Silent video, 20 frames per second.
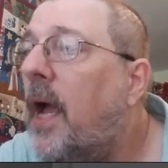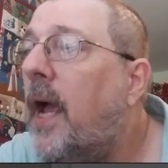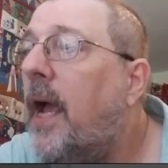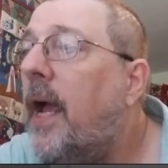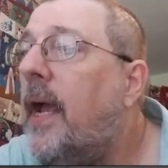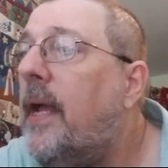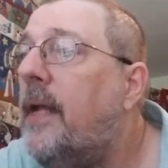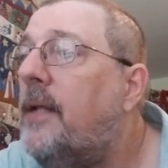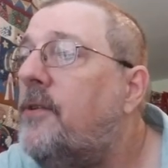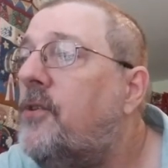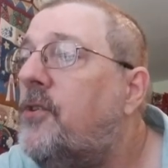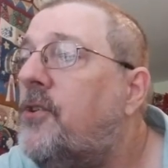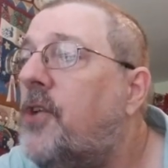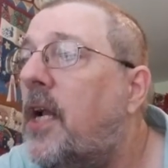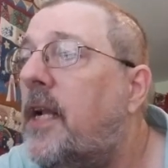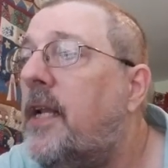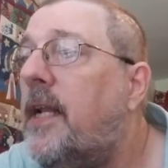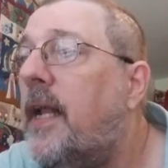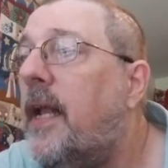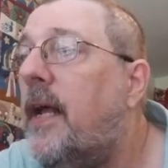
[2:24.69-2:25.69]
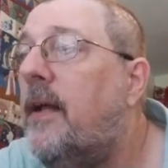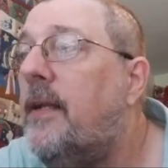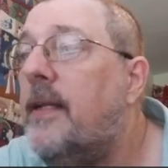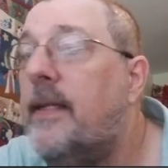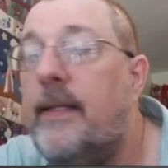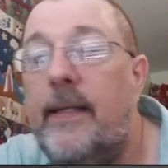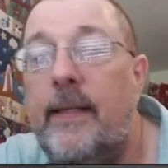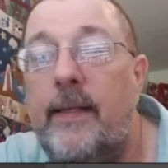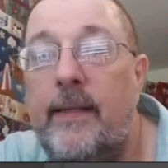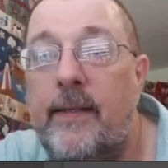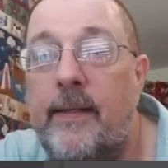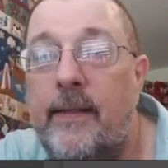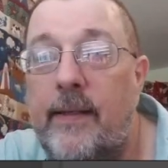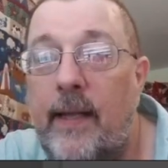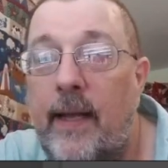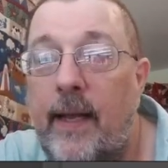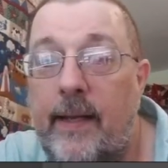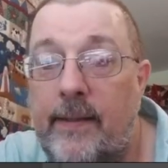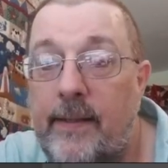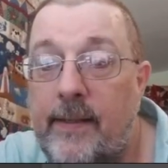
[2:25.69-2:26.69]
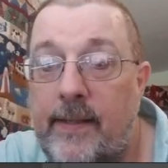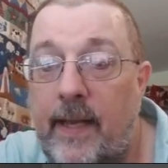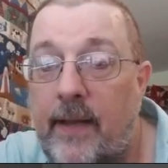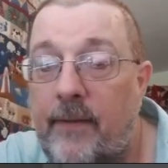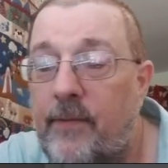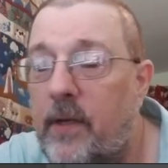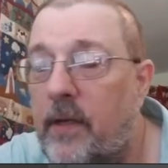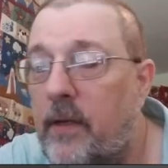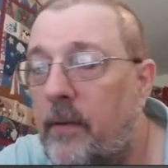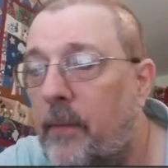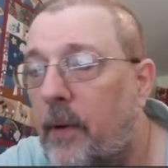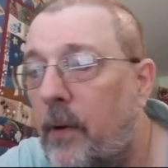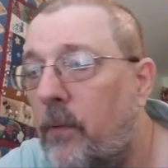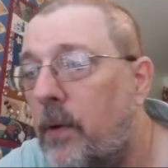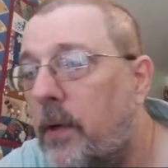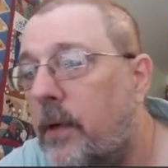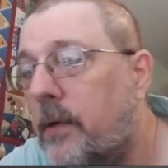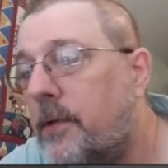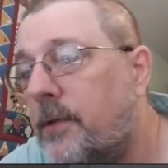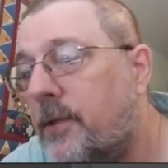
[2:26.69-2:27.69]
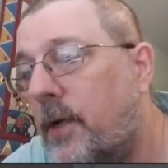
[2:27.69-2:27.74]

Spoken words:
And shut it down and I hadn't saved any of my work.